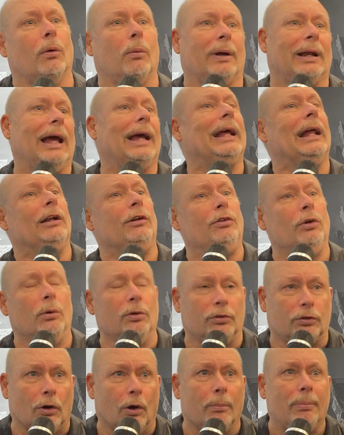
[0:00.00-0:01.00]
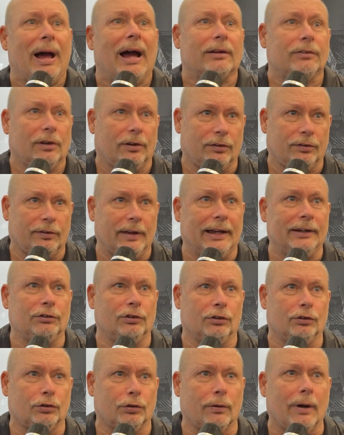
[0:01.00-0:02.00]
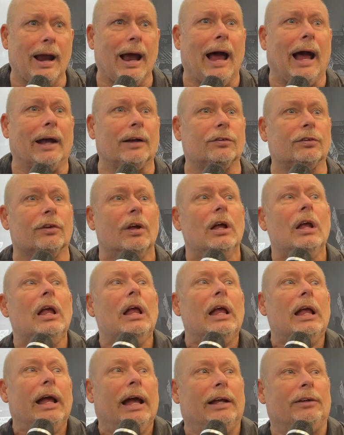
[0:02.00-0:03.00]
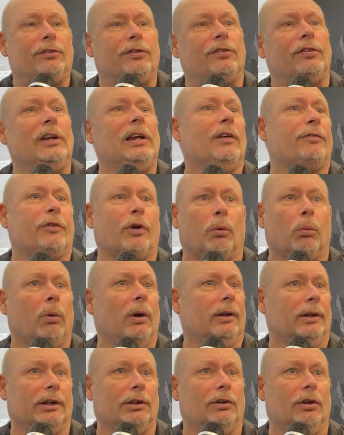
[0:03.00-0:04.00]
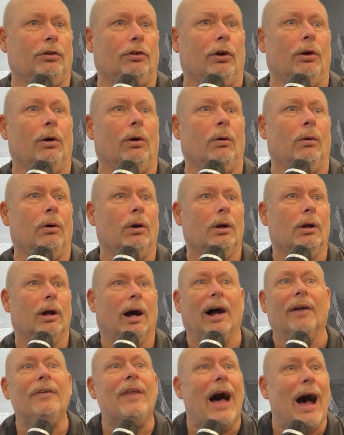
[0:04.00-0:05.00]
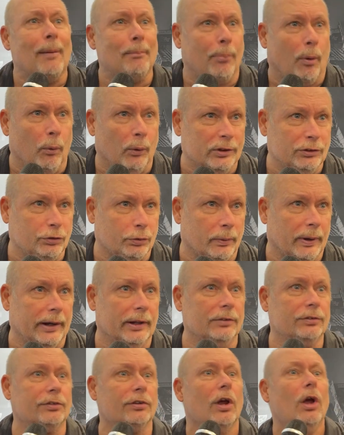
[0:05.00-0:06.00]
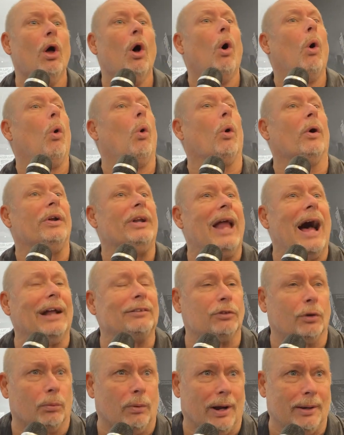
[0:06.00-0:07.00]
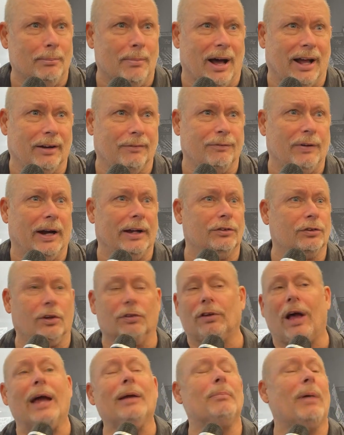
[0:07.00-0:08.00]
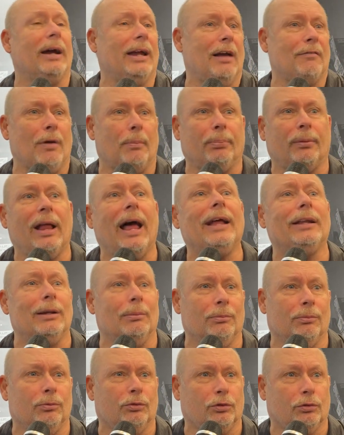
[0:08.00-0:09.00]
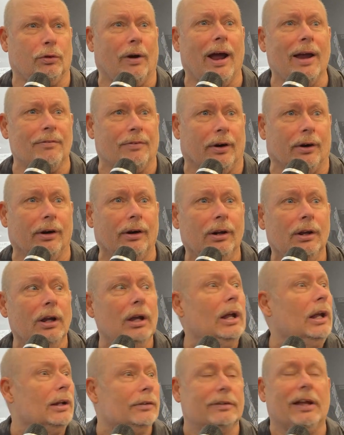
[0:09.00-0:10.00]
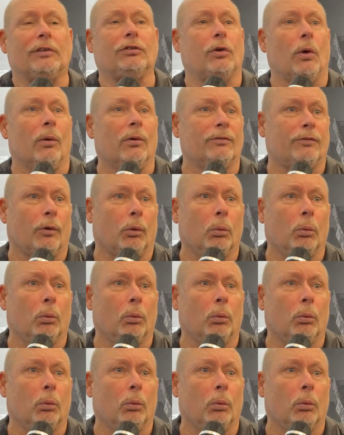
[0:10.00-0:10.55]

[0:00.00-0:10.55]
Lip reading: what I got to do is go back to the sanctioned tracks and see if they're willing to do a non-points race or not to run modifieds, because I might have a platinum driver that's going for